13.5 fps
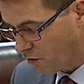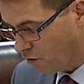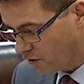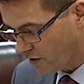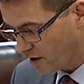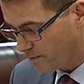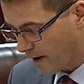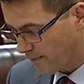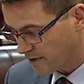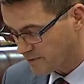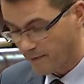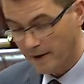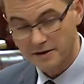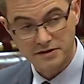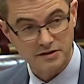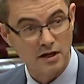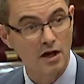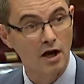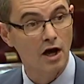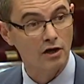all key public spaces
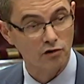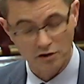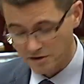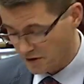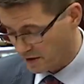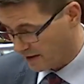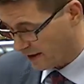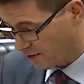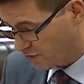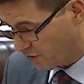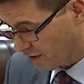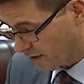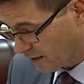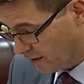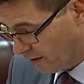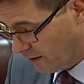across the country.